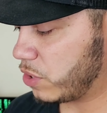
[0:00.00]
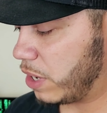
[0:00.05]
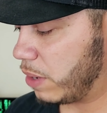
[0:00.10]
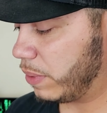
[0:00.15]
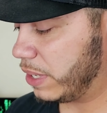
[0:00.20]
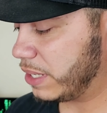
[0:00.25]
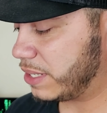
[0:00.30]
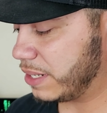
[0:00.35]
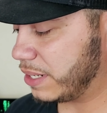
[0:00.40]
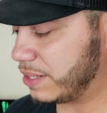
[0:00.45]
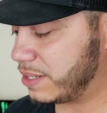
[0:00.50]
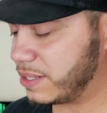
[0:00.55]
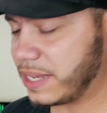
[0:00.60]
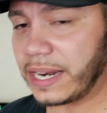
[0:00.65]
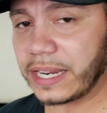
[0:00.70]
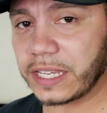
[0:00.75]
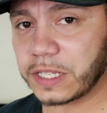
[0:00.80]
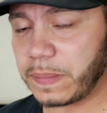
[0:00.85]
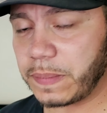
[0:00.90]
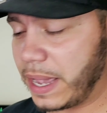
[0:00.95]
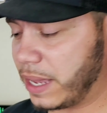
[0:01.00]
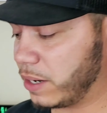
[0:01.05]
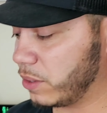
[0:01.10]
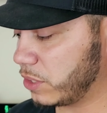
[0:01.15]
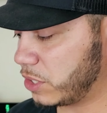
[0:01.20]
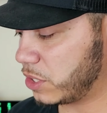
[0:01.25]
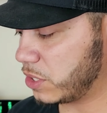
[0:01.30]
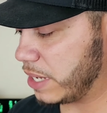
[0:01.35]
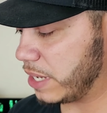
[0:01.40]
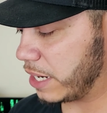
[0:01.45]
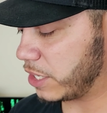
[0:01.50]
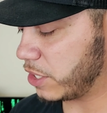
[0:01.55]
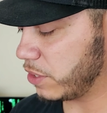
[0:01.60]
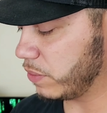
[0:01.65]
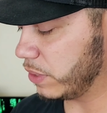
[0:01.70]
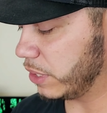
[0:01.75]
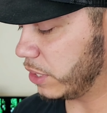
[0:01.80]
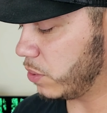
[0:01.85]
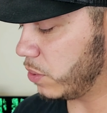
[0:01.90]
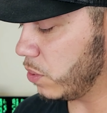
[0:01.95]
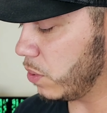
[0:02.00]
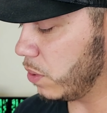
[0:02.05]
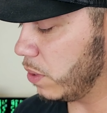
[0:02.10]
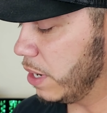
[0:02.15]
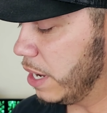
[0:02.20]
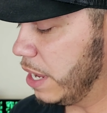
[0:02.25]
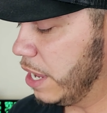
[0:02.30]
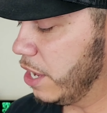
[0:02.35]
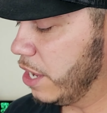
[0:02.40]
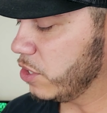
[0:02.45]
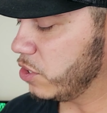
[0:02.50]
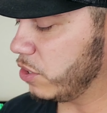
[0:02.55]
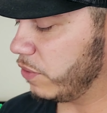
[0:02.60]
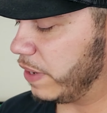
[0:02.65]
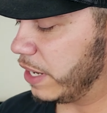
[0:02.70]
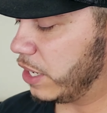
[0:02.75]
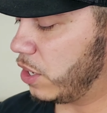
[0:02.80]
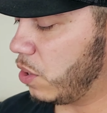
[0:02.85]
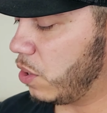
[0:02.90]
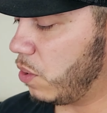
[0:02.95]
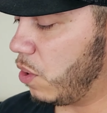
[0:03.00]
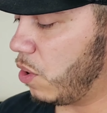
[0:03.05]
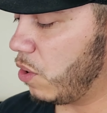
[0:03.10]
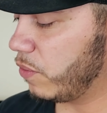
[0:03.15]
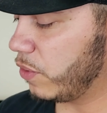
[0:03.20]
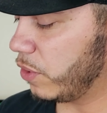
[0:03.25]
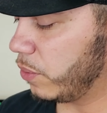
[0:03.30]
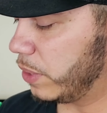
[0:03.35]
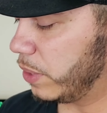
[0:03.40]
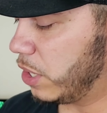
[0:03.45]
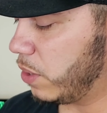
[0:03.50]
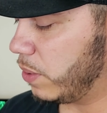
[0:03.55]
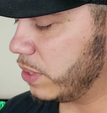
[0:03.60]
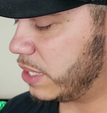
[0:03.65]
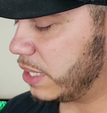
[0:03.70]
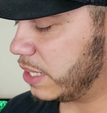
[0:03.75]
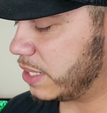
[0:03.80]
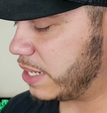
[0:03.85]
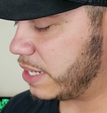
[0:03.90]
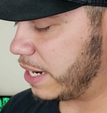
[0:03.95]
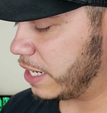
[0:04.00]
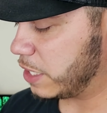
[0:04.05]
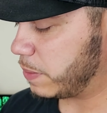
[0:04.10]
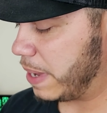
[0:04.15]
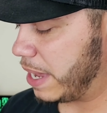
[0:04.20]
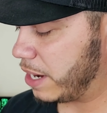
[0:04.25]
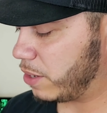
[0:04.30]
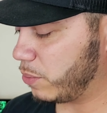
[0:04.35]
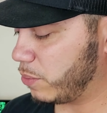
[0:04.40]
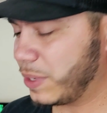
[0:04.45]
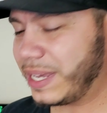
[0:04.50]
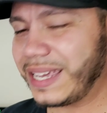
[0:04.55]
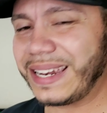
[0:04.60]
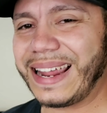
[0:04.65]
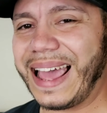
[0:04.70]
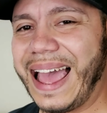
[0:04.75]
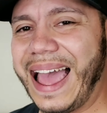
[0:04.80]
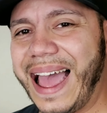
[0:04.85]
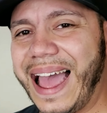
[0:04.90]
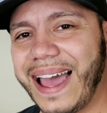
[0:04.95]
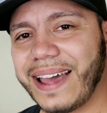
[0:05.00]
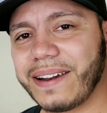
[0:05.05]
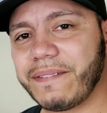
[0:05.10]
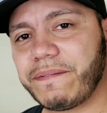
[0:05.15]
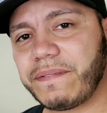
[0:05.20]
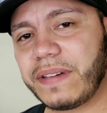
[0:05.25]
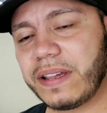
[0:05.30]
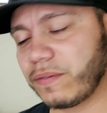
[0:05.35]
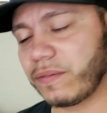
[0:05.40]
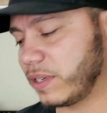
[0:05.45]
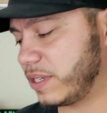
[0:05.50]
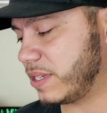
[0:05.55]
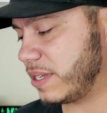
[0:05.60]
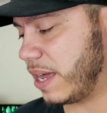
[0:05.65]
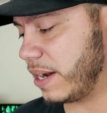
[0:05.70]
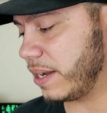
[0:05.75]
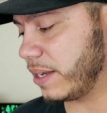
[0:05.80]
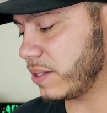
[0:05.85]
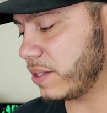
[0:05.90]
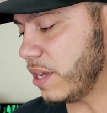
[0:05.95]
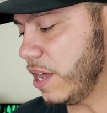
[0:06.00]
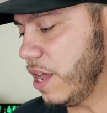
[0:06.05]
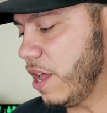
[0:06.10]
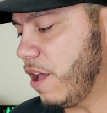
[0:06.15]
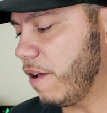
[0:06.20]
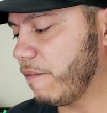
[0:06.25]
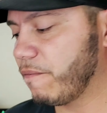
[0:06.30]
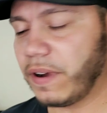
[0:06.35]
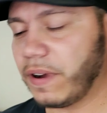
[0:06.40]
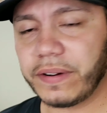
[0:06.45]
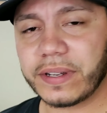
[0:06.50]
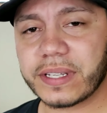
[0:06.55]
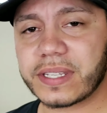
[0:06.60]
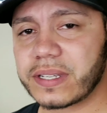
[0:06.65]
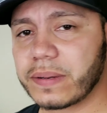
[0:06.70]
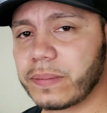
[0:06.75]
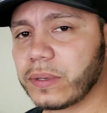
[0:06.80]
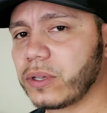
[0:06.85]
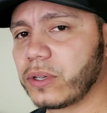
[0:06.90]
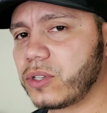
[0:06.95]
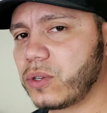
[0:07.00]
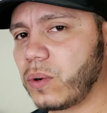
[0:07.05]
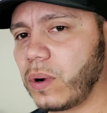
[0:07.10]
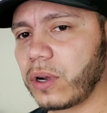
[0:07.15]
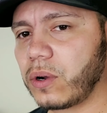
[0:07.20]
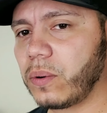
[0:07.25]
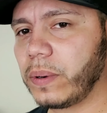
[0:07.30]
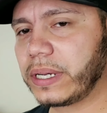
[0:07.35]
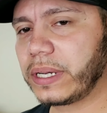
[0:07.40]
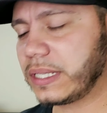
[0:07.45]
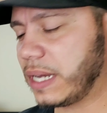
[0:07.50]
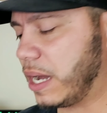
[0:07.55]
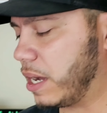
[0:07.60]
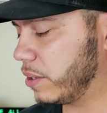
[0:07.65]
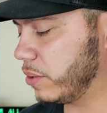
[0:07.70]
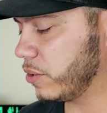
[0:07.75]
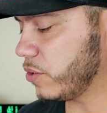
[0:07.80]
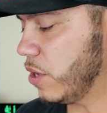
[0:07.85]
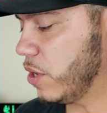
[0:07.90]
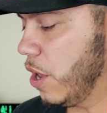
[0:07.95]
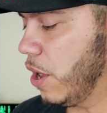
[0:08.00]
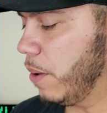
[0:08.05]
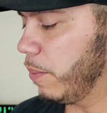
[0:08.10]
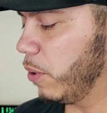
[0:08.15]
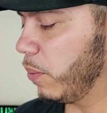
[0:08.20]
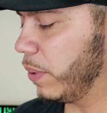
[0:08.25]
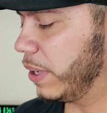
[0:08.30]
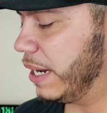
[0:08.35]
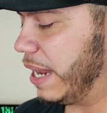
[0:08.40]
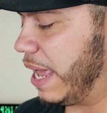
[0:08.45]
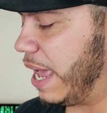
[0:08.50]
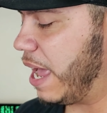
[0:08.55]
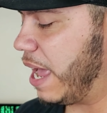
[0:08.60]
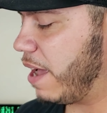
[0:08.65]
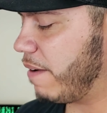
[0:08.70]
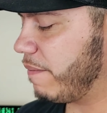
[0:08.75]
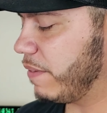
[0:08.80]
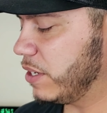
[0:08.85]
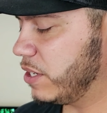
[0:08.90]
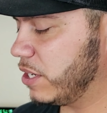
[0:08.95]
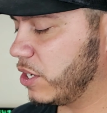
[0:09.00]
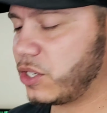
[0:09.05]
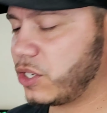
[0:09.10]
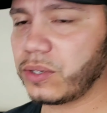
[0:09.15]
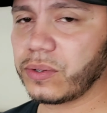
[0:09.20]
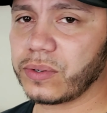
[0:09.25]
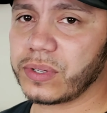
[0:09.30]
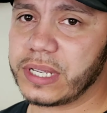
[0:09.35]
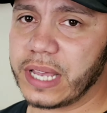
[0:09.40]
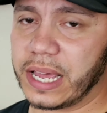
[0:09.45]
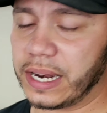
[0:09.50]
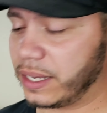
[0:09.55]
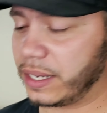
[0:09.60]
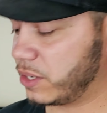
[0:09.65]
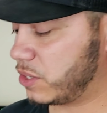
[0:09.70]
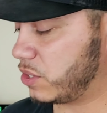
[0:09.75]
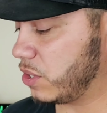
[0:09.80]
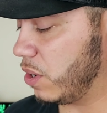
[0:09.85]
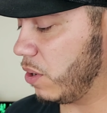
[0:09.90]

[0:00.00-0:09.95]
So I went into the settings panel. This is actually really cool. So if I go over, we go into the settings panel and we can add favorite settings, very similar to our quick toggles, but we're gonna have additional settings.